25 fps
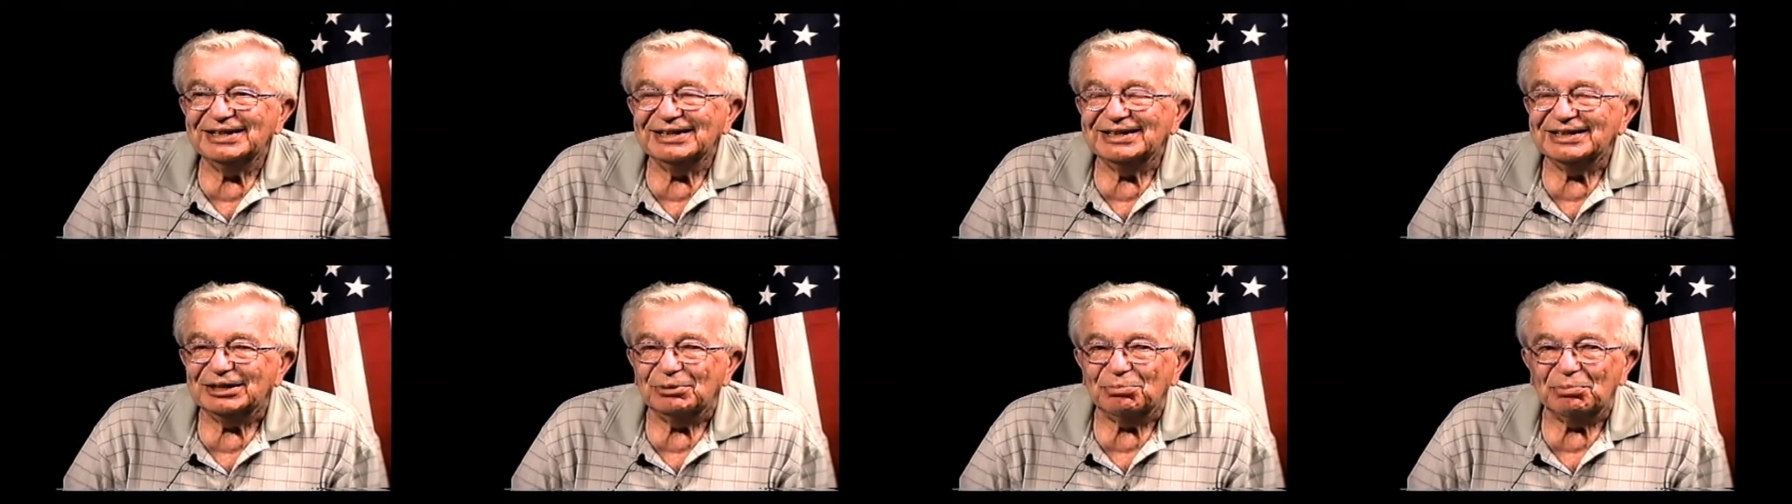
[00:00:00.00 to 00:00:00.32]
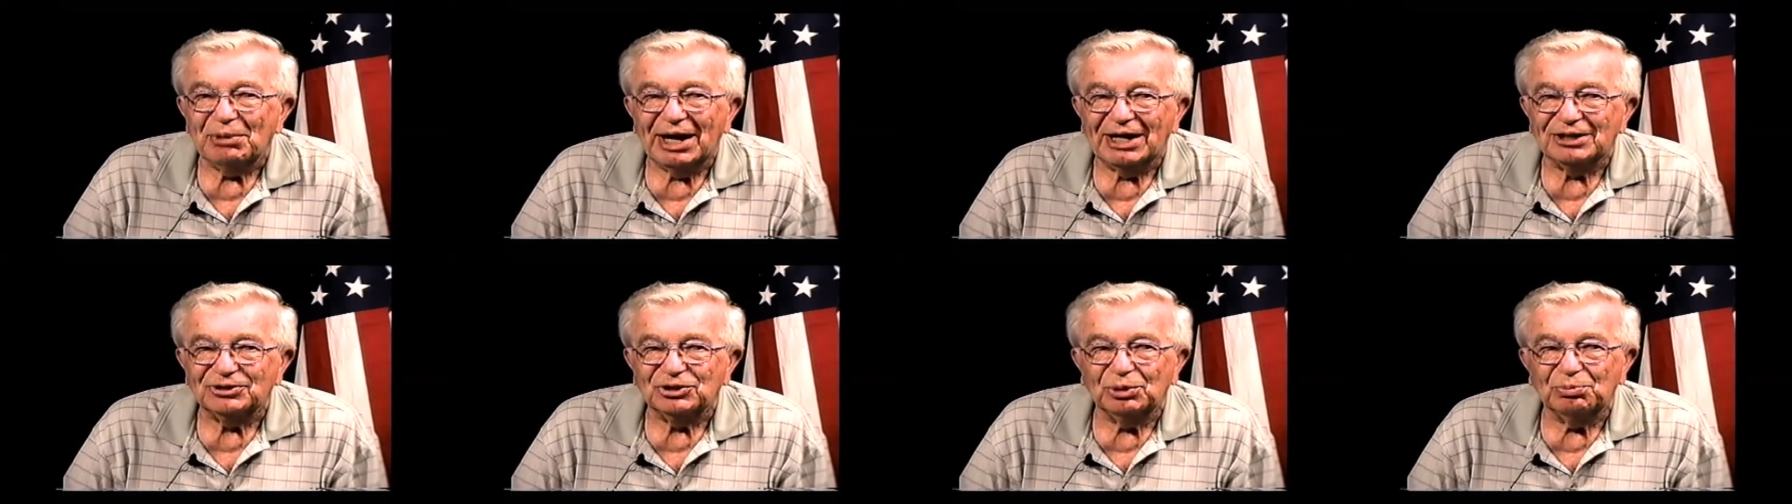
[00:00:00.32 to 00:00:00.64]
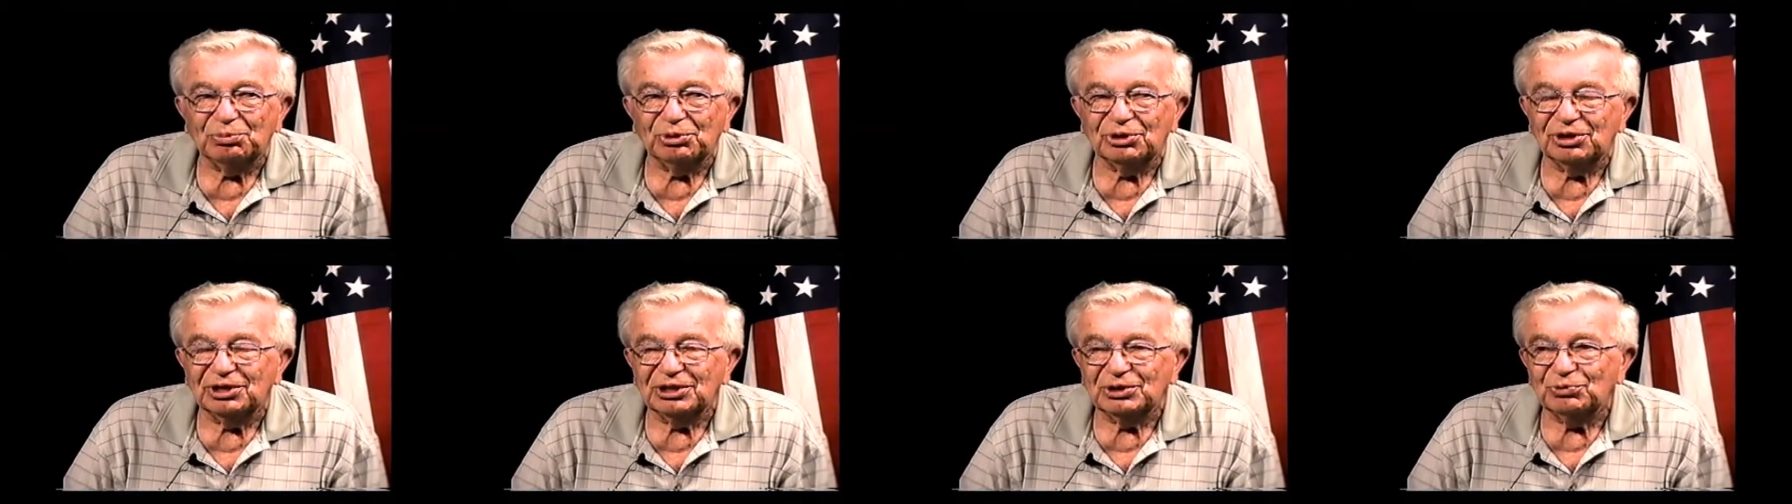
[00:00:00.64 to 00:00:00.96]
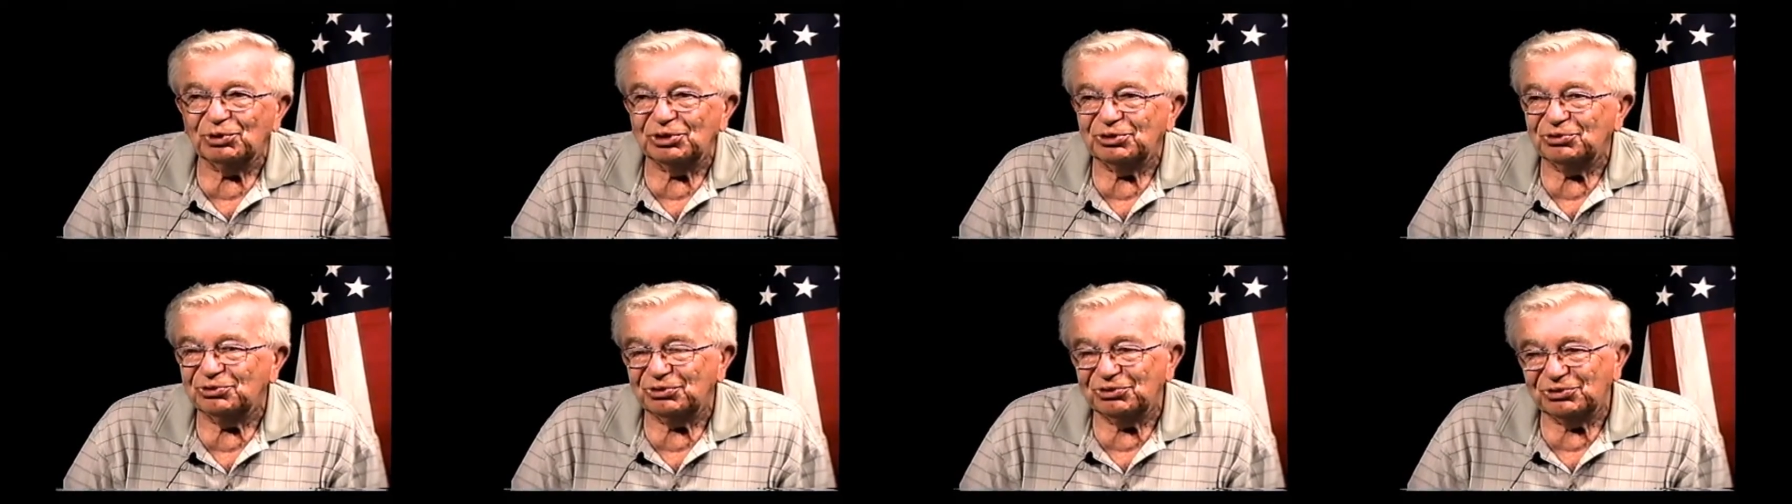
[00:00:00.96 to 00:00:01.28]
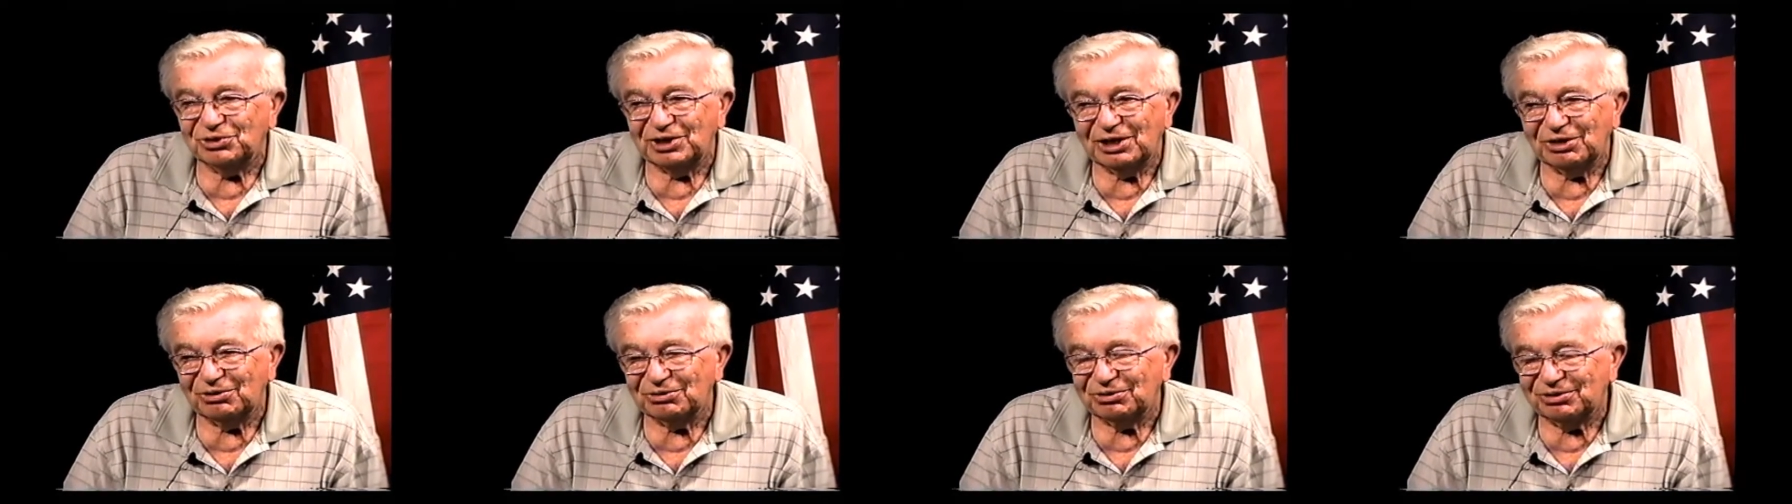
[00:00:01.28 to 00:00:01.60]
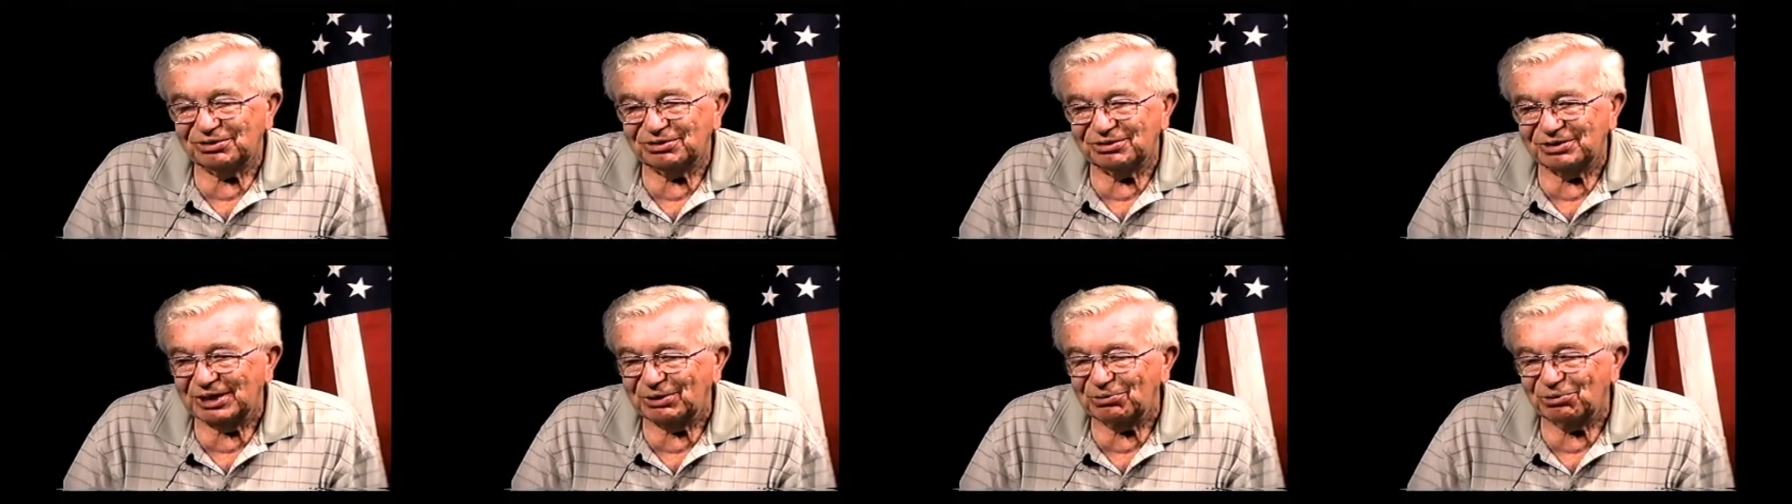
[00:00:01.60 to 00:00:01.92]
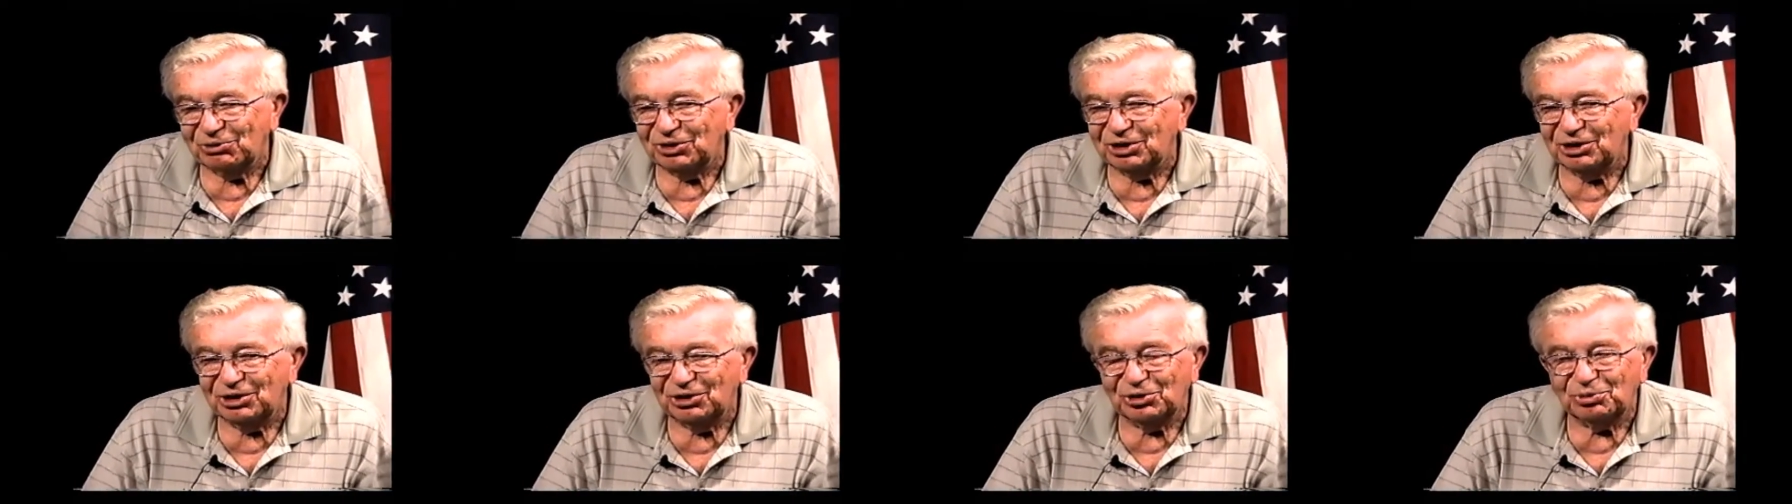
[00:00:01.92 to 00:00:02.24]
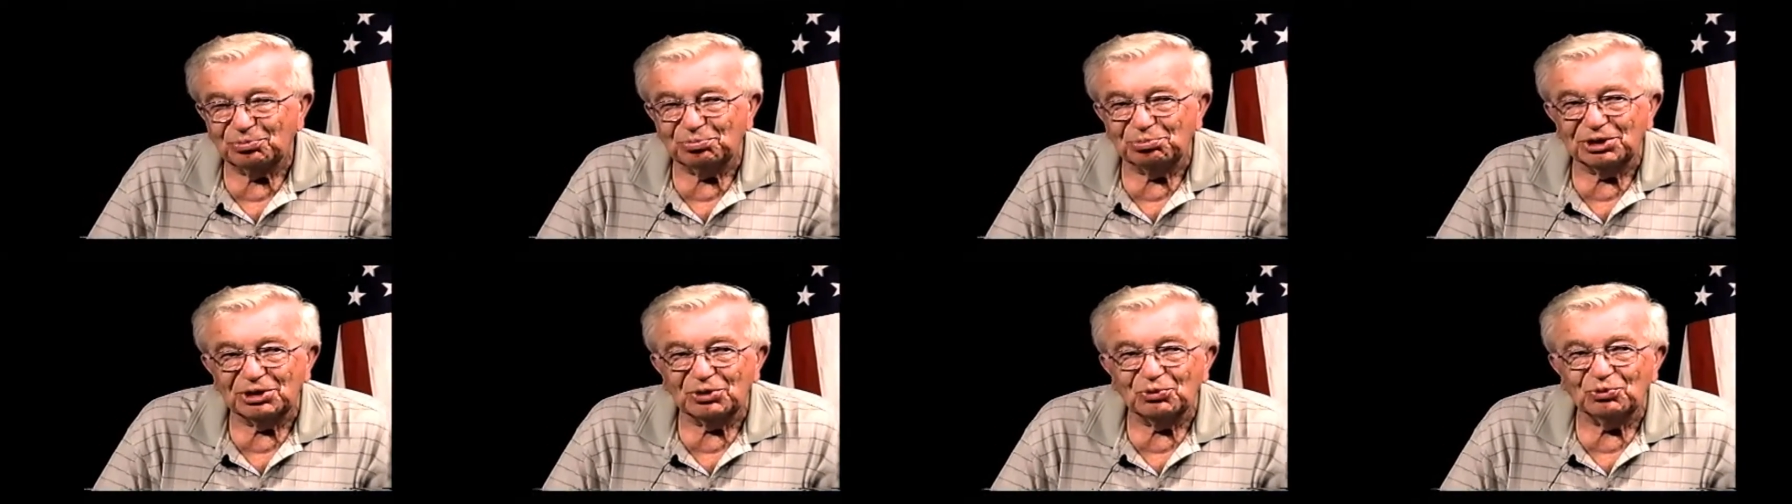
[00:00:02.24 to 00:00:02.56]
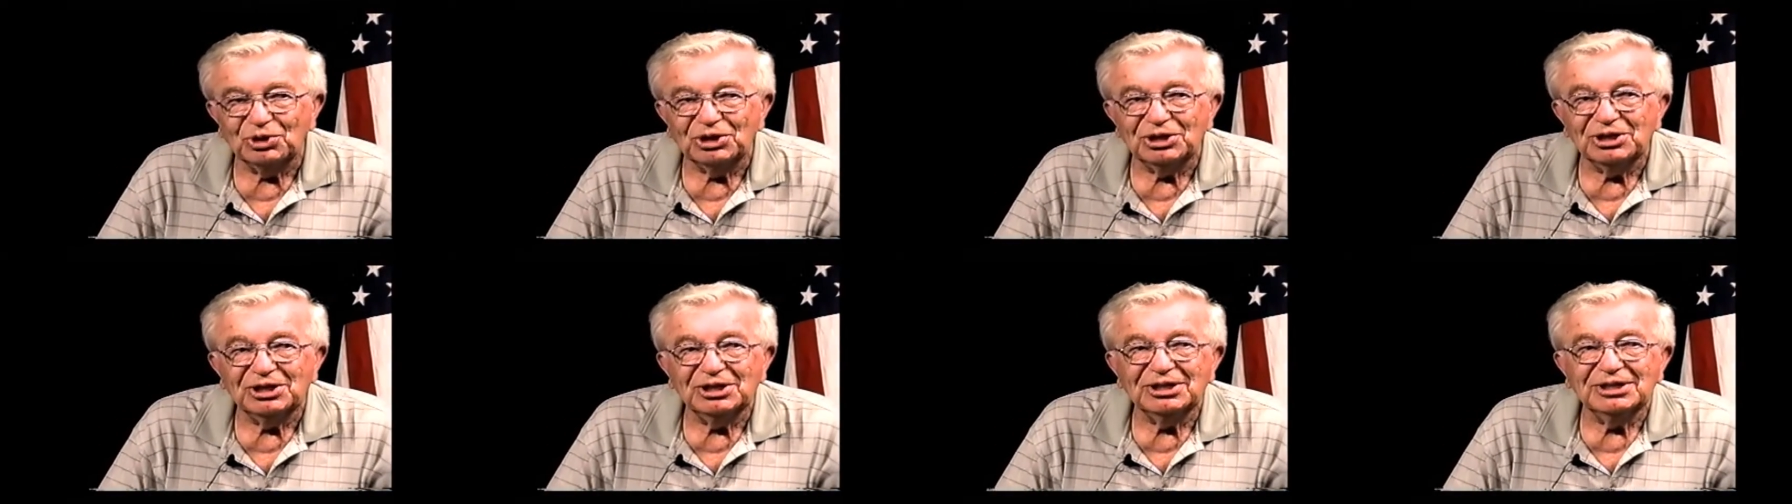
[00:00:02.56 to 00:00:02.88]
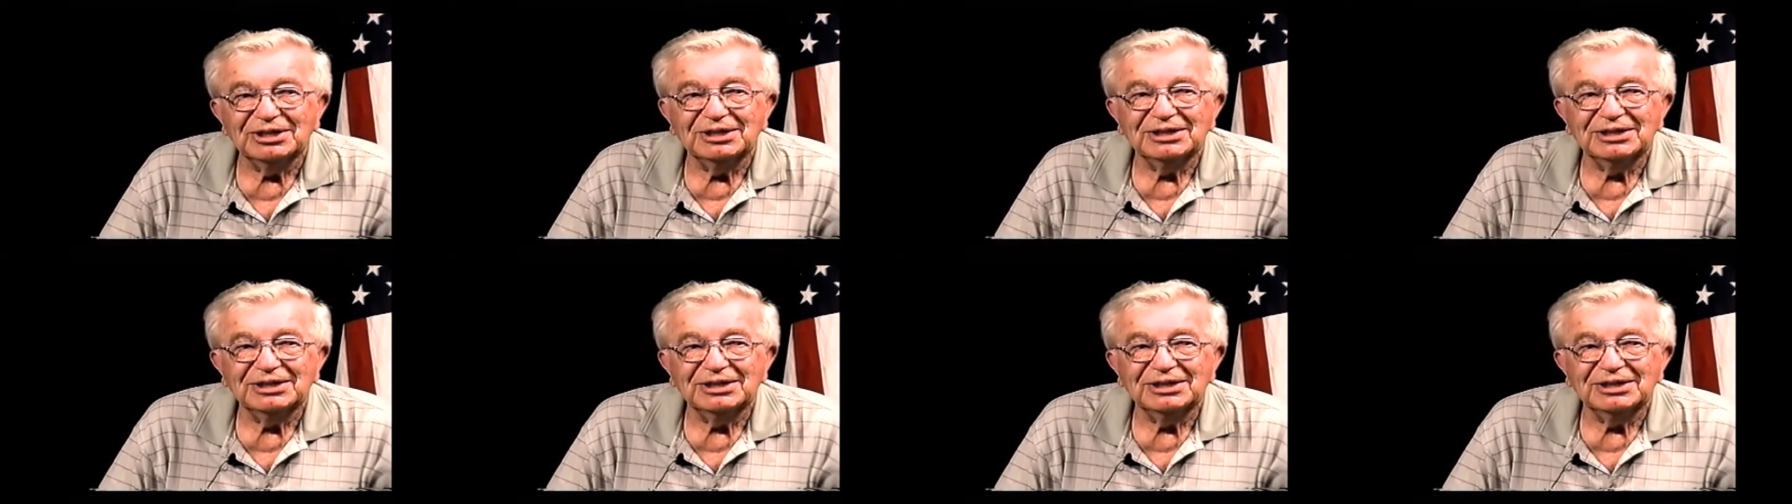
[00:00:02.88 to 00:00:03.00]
And Magdeburg, which is out, that was another big one.